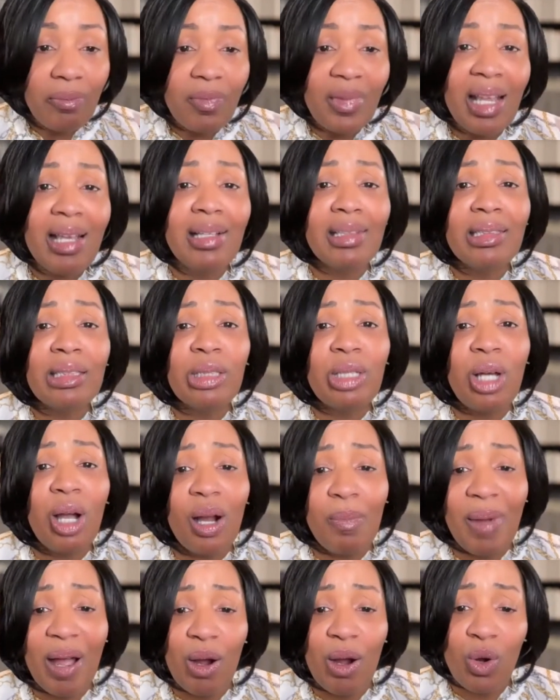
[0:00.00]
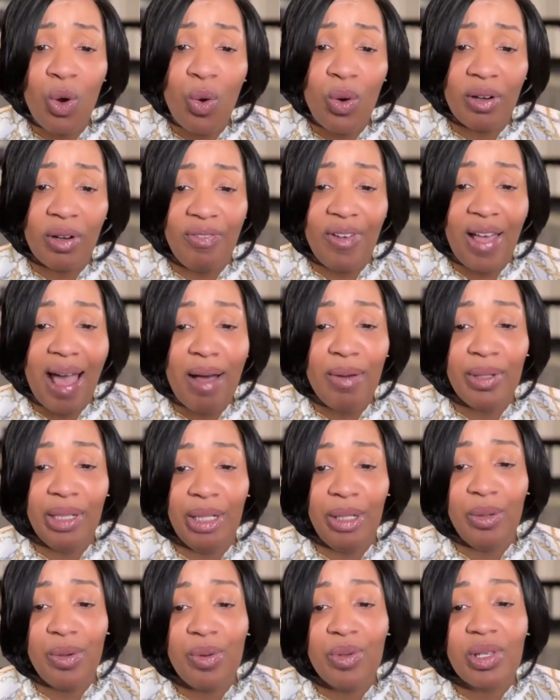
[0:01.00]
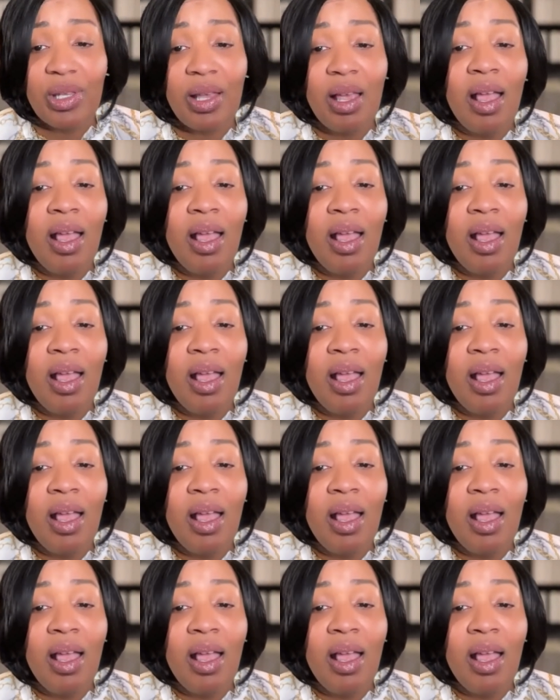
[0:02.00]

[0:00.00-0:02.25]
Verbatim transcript: Now, let's talk about core values.